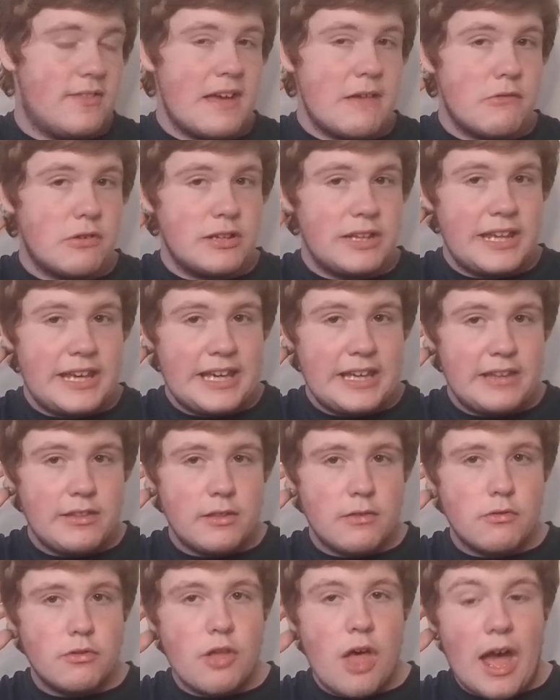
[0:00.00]
they will
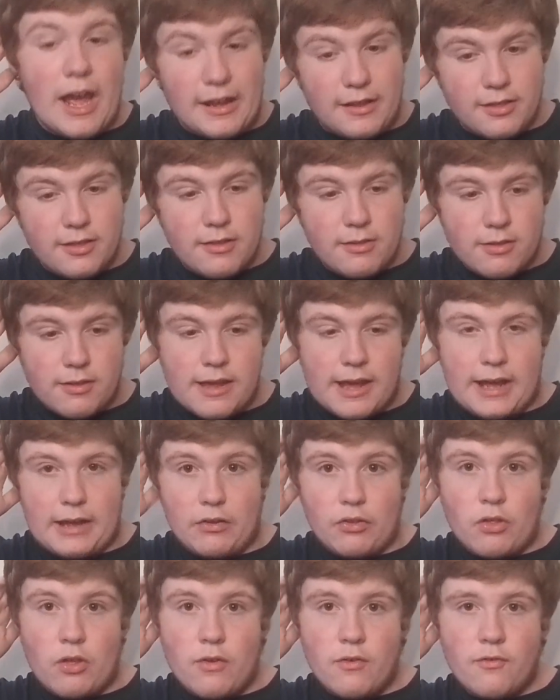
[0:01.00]
need
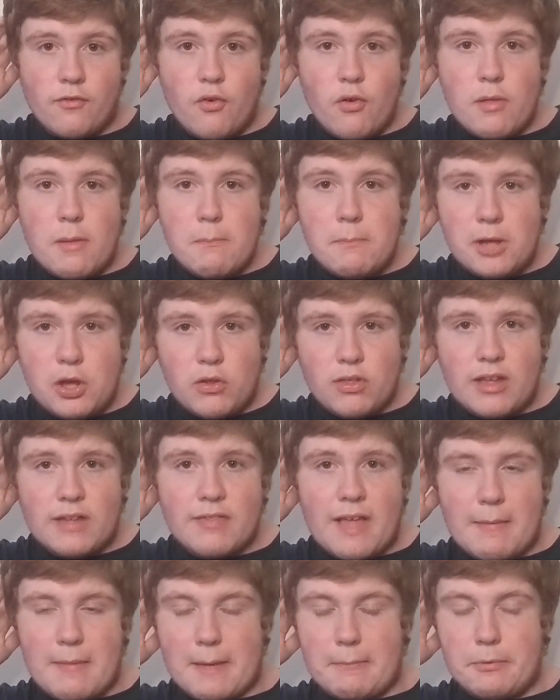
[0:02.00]
licenses for the
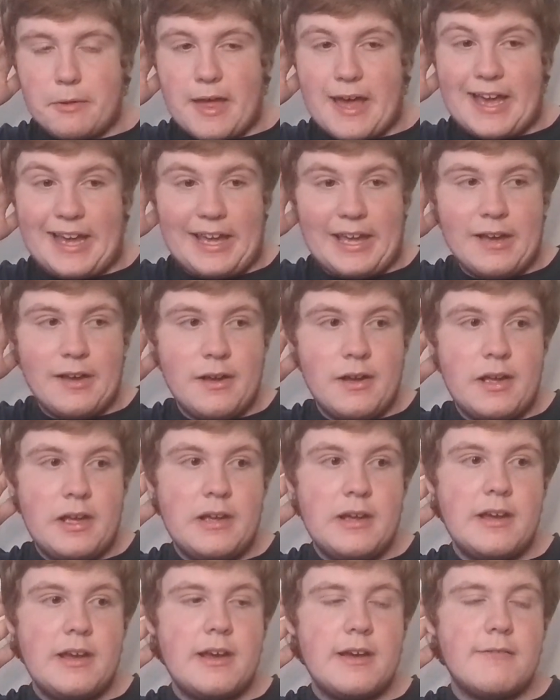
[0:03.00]
music that they play,
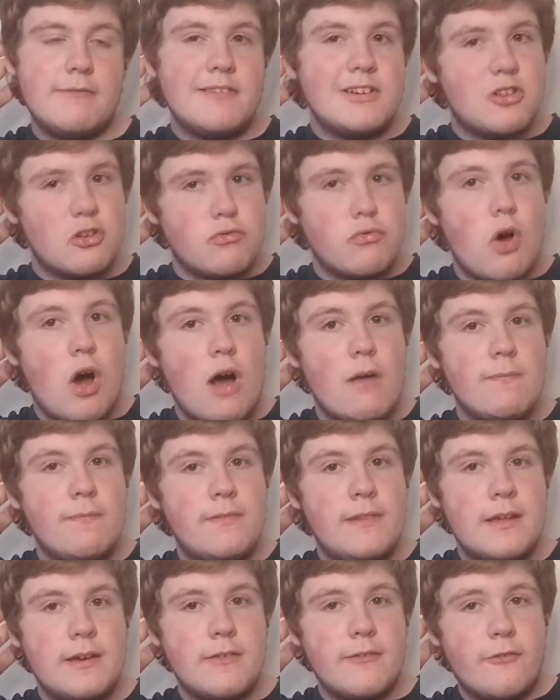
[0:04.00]
which is
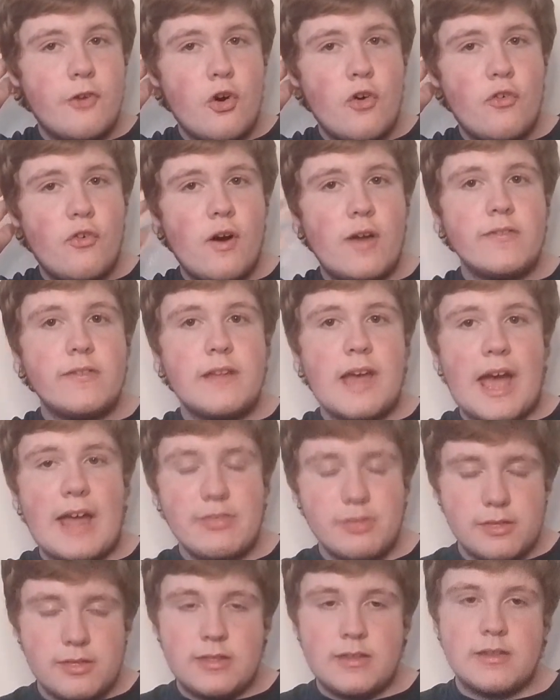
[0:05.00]
what Fourth One
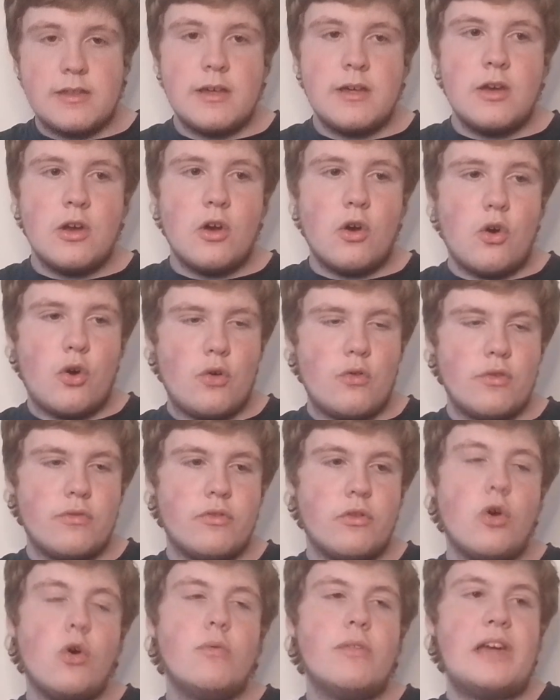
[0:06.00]
and
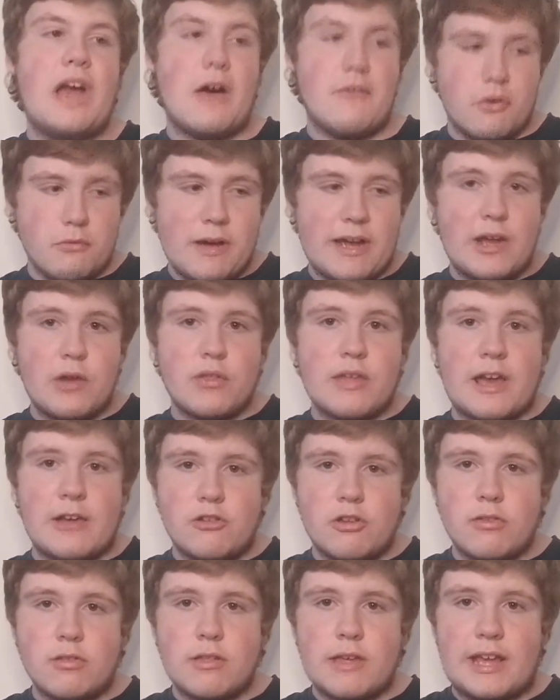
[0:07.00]
all the other radio
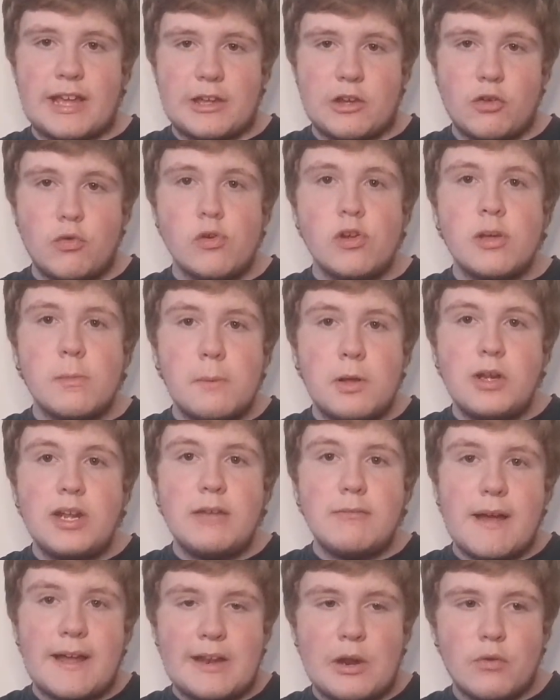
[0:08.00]
stations, including
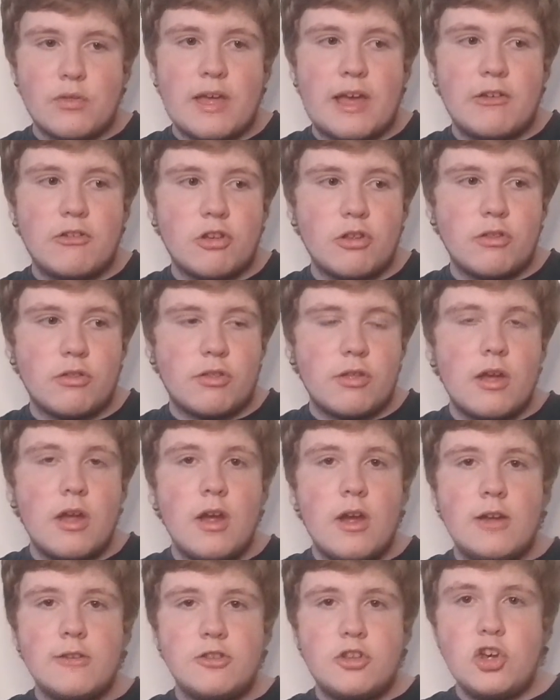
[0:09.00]
community radio stations,
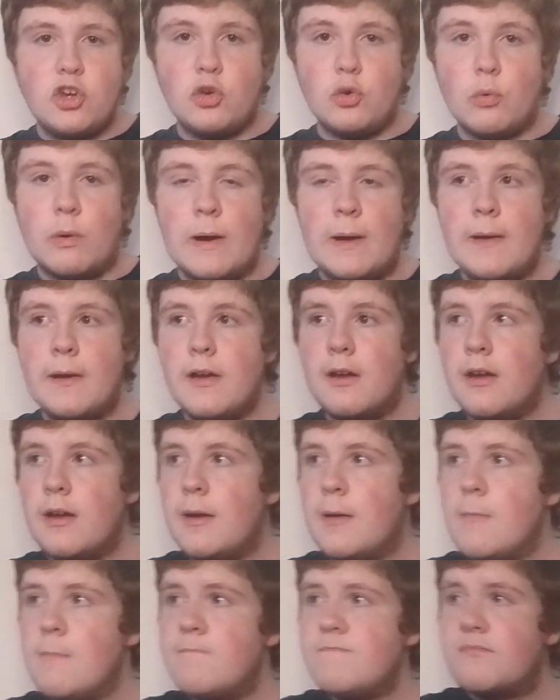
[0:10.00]
do.
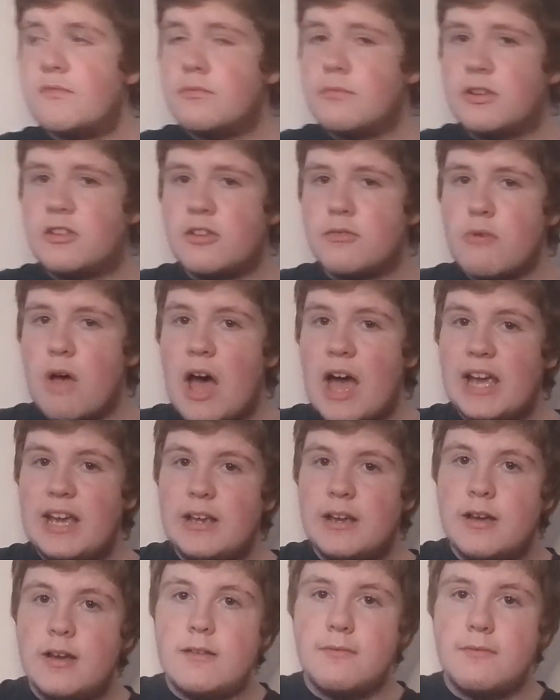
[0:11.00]
Which is
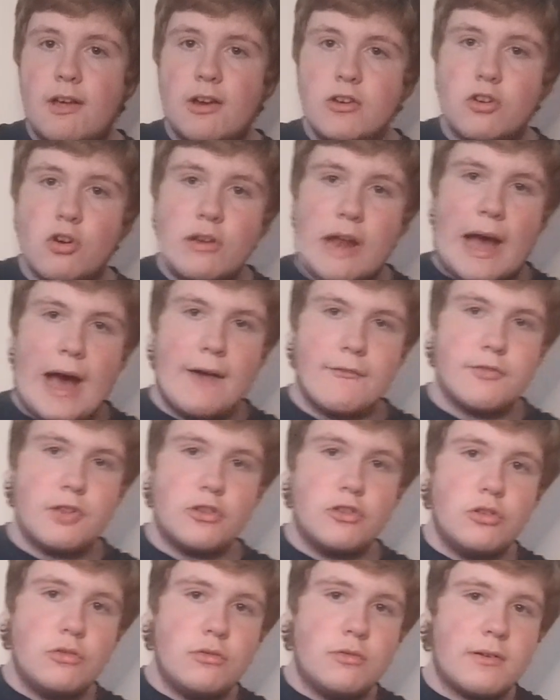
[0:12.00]
why they're going to
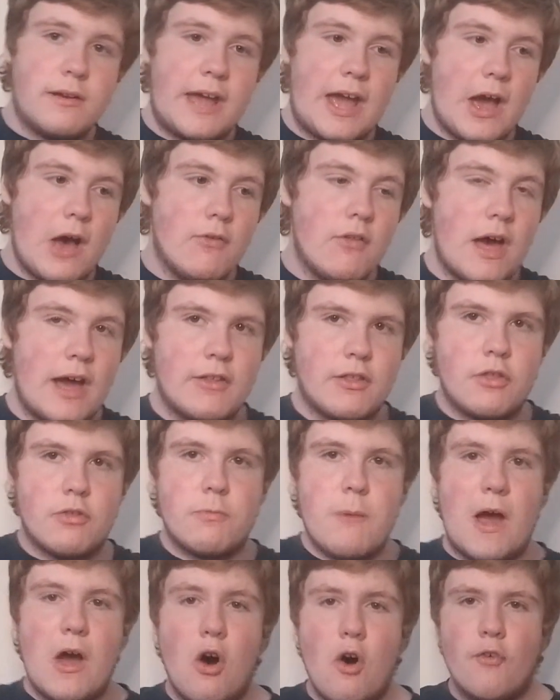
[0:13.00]
have to get a
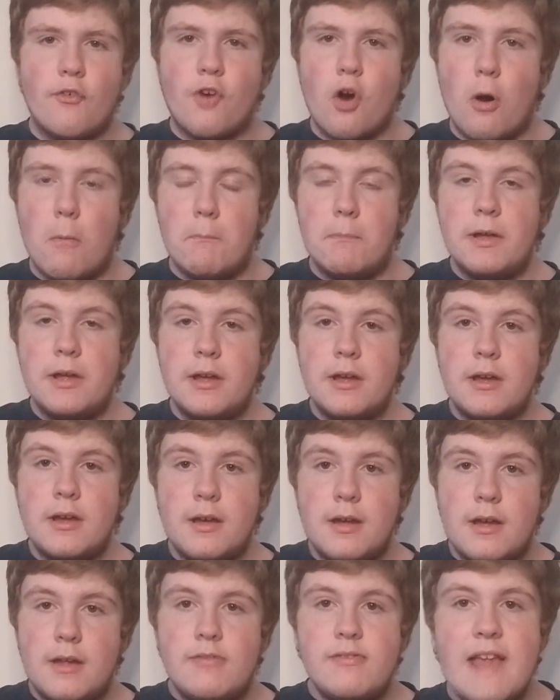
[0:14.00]
license by Ofcom.
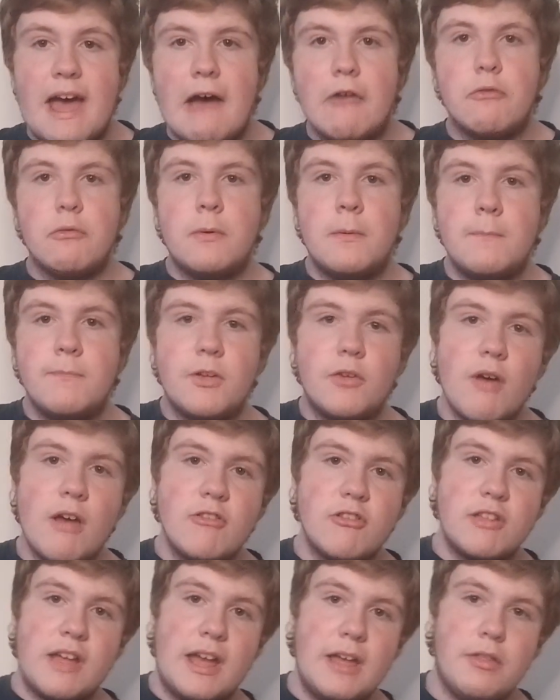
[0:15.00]
Now, the
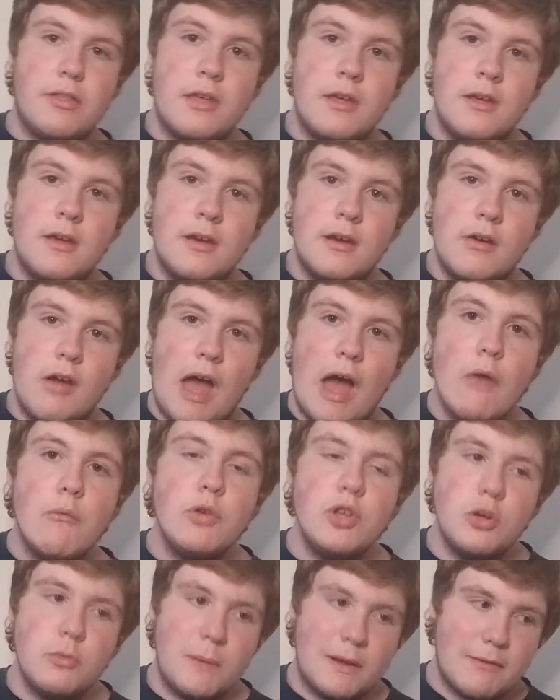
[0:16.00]
question is,
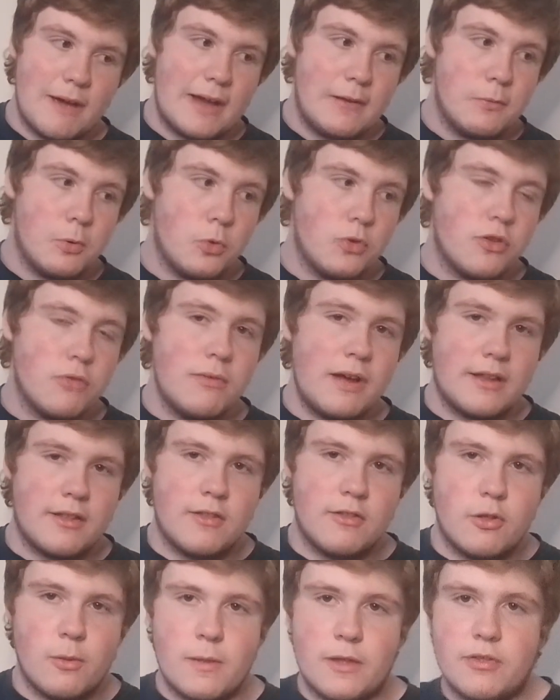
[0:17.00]
how will you be able to
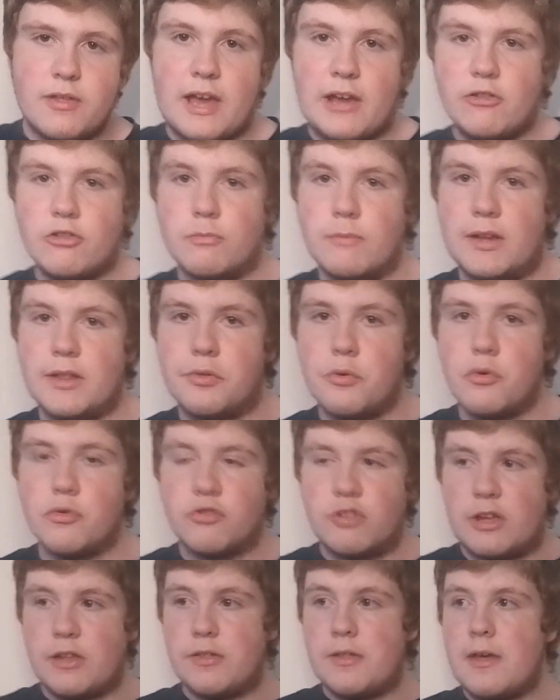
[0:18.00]
listen to this station when it
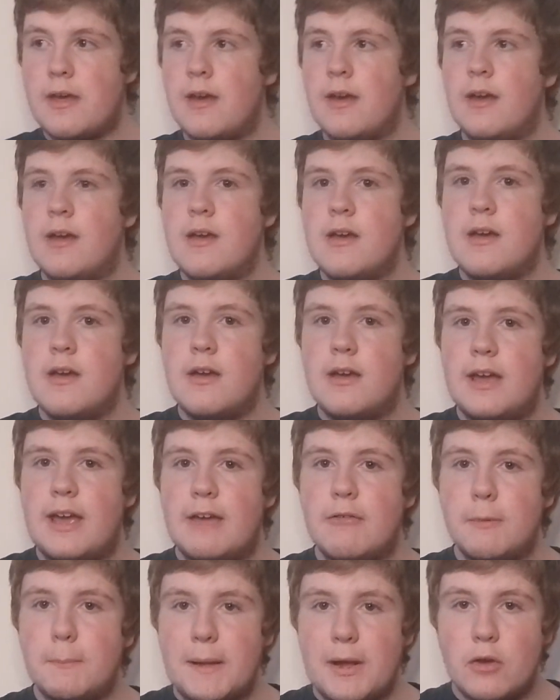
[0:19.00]
launches?
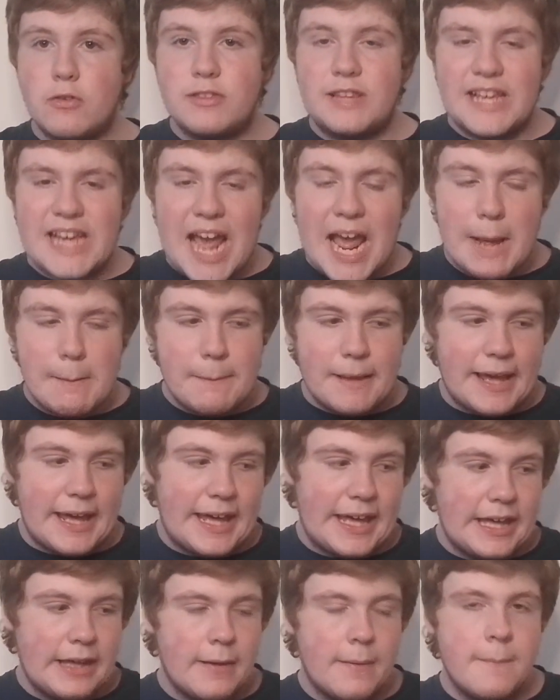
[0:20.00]
It will be on DAB
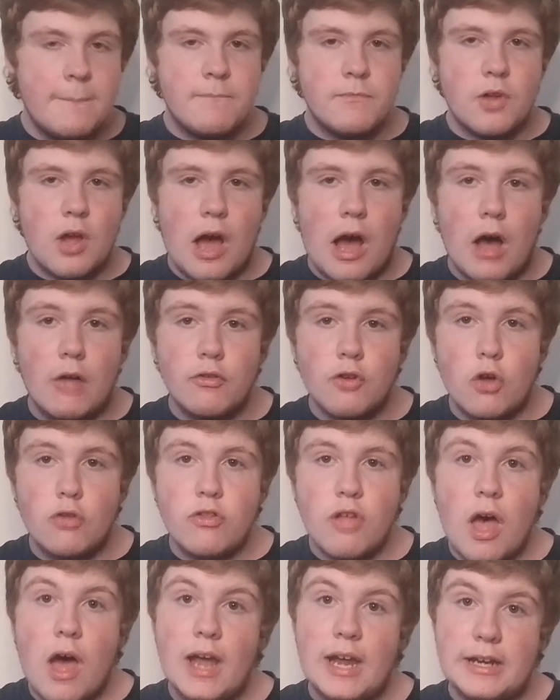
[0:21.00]
and
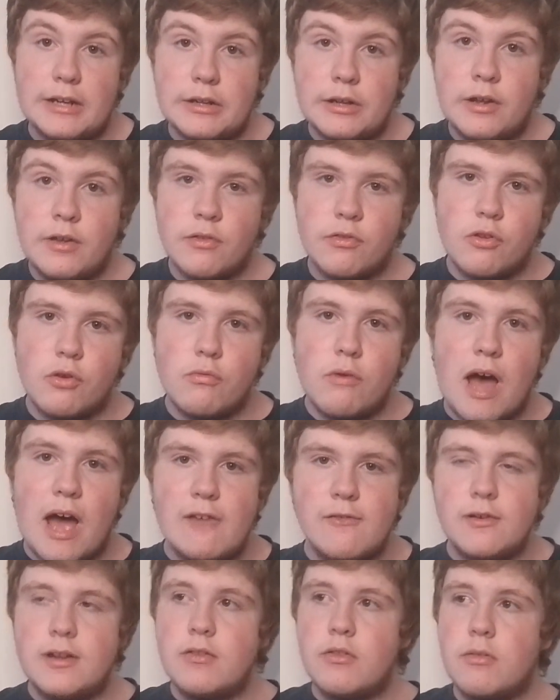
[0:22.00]
online, so
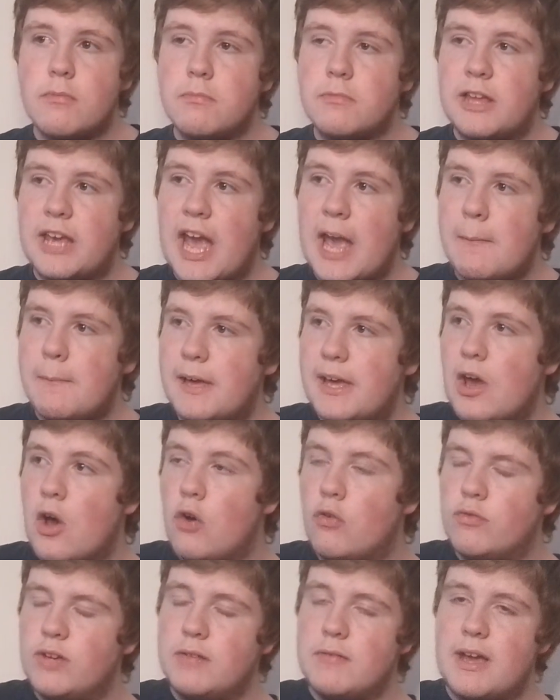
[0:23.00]
why run some
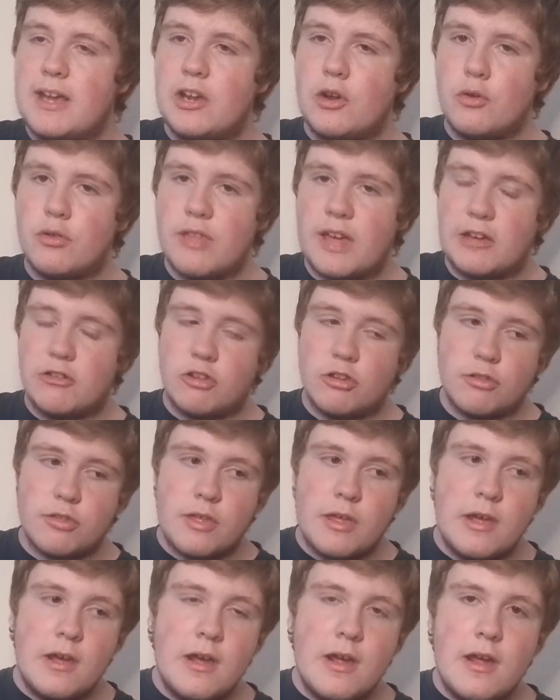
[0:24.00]
DAB only radio
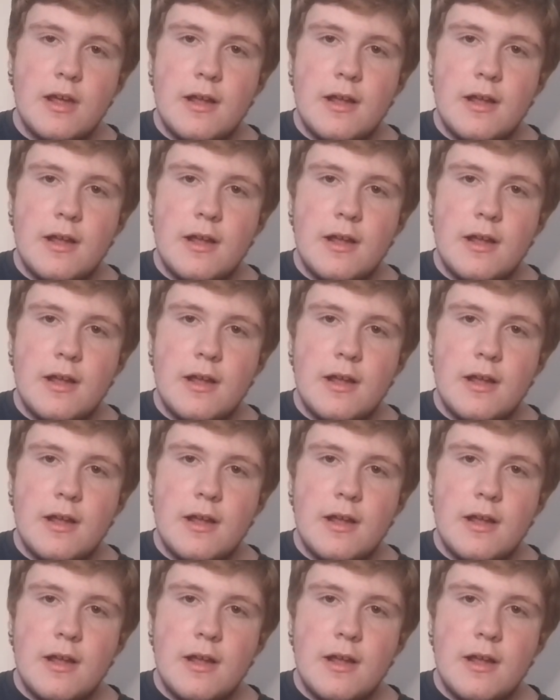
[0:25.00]
stations